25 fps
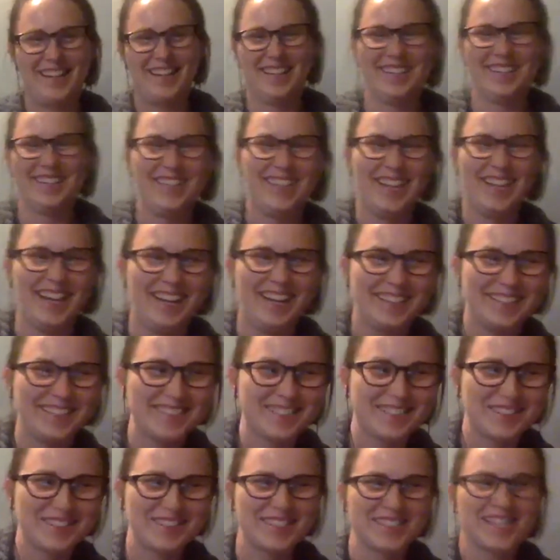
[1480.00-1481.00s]
Yeah,
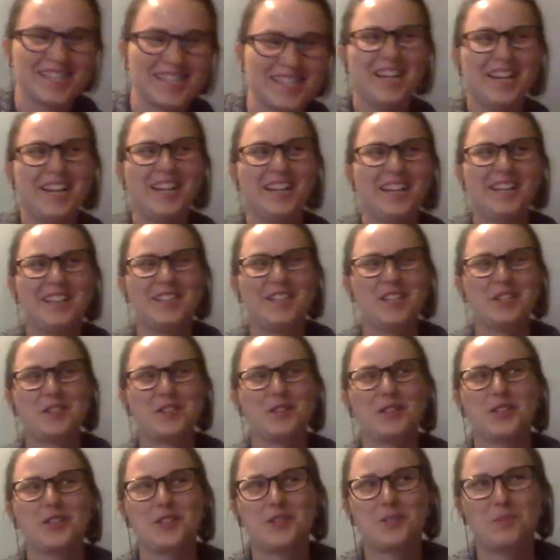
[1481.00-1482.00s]
this
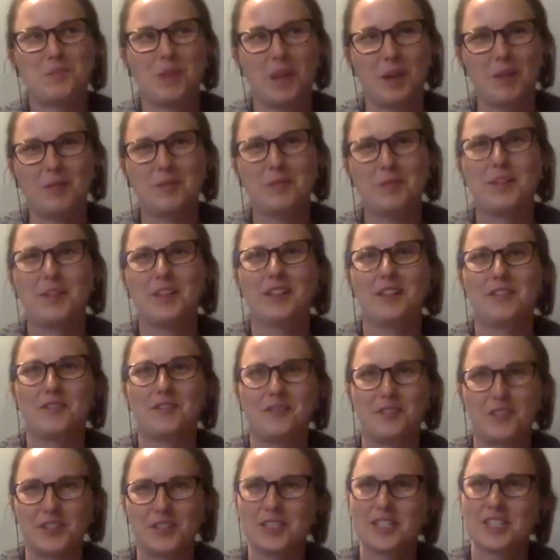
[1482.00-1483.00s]
was probably the
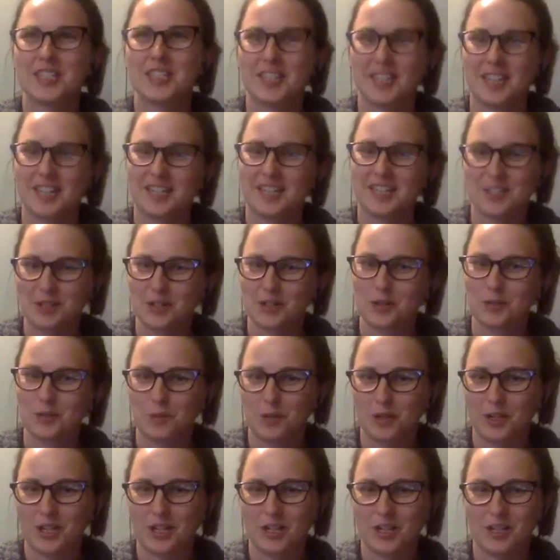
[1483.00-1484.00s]
first thing I started
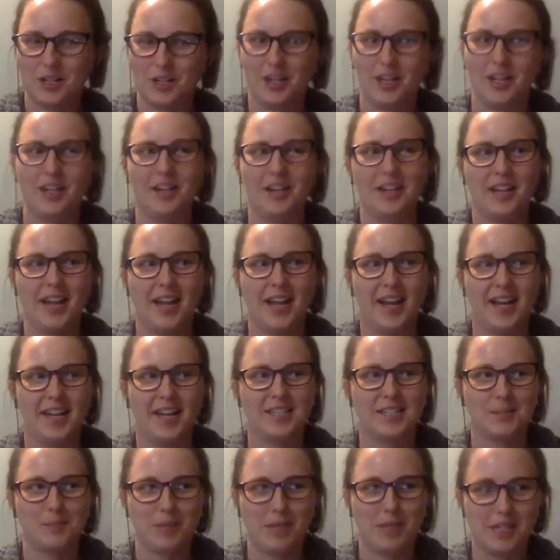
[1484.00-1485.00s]
working on as
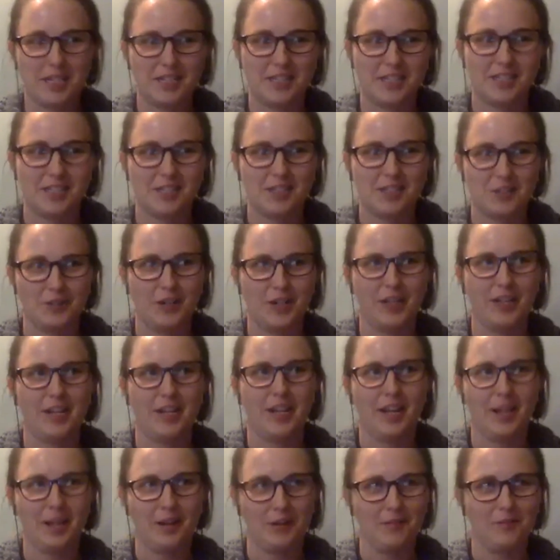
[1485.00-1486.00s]
a PhD student,
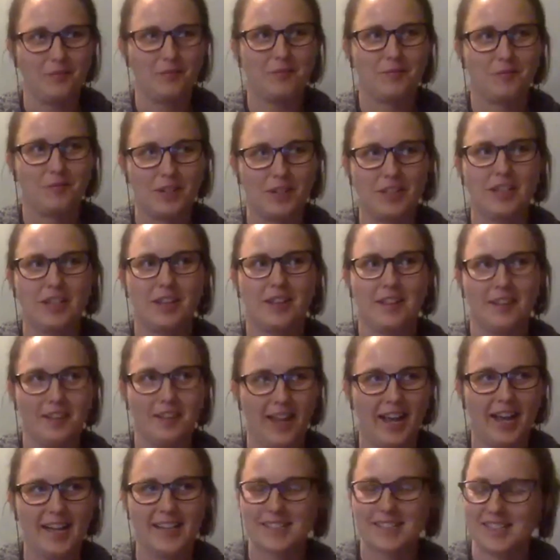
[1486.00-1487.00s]
and really the
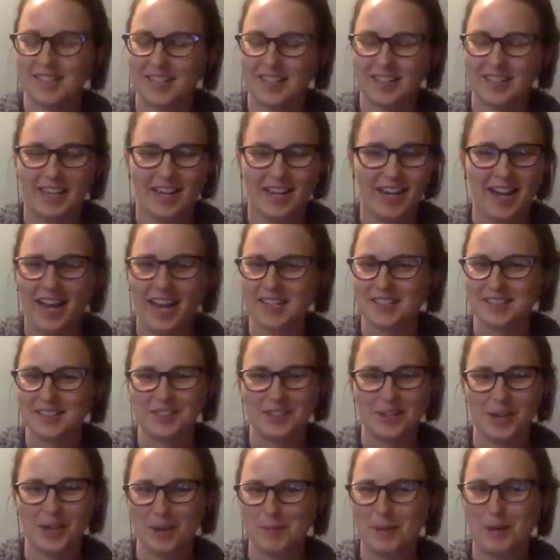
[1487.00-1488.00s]
last thing that I actually
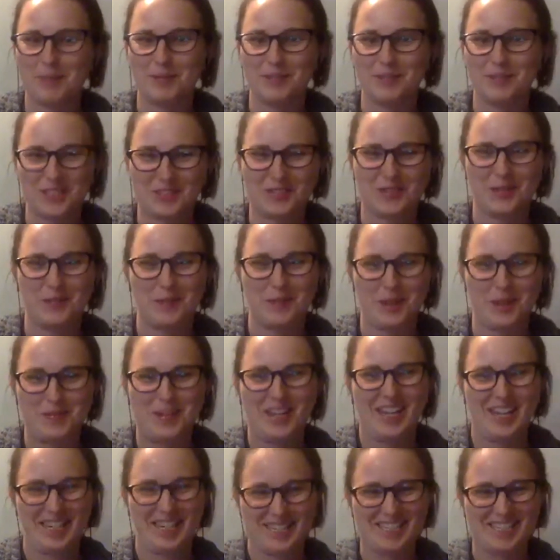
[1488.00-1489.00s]
got published from my
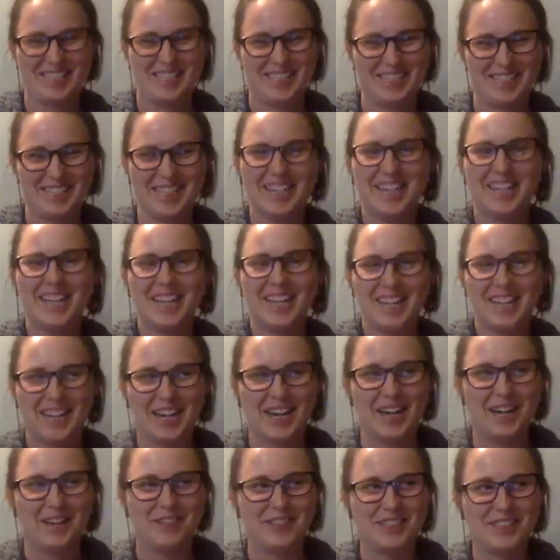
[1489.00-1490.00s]
PhD.
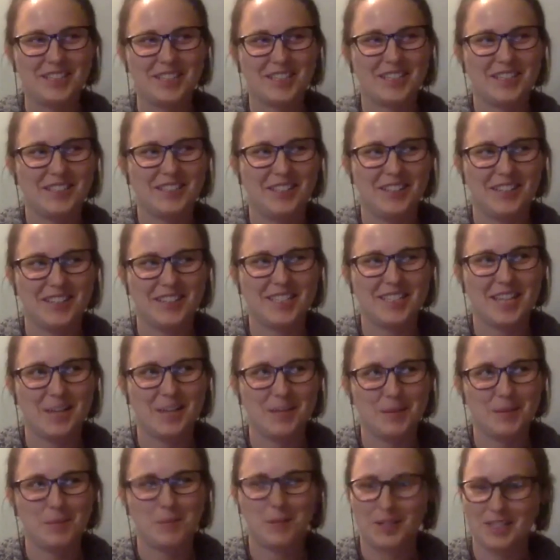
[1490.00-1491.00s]
It took a long time
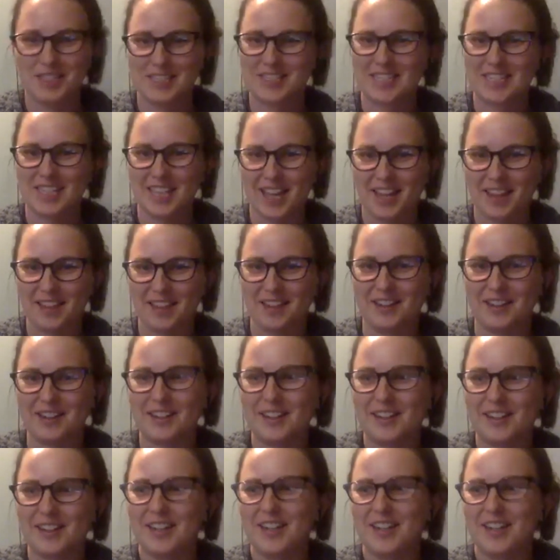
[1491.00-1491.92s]
to put it together.